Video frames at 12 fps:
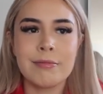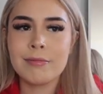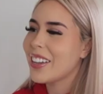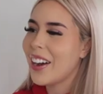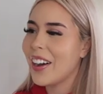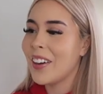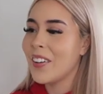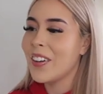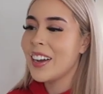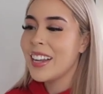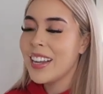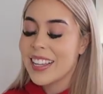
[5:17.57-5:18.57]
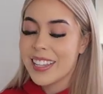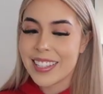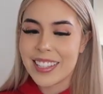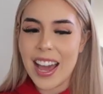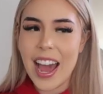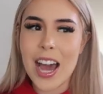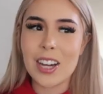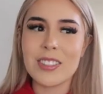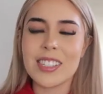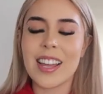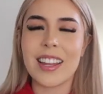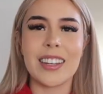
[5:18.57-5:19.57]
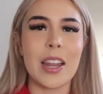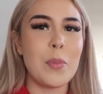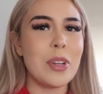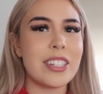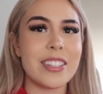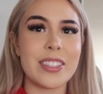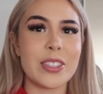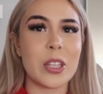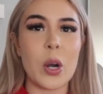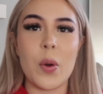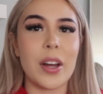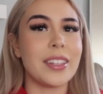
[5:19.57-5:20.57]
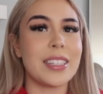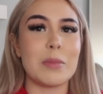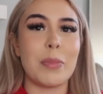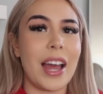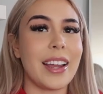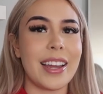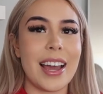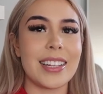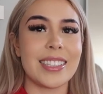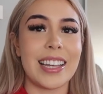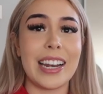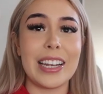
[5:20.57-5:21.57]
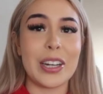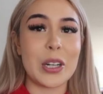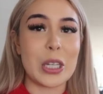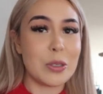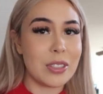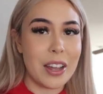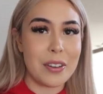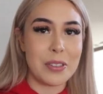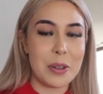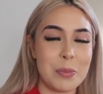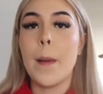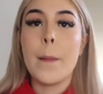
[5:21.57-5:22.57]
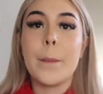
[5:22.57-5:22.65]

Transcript: so yeah, I was like, let me just throw on these black cats, get a little use out of them.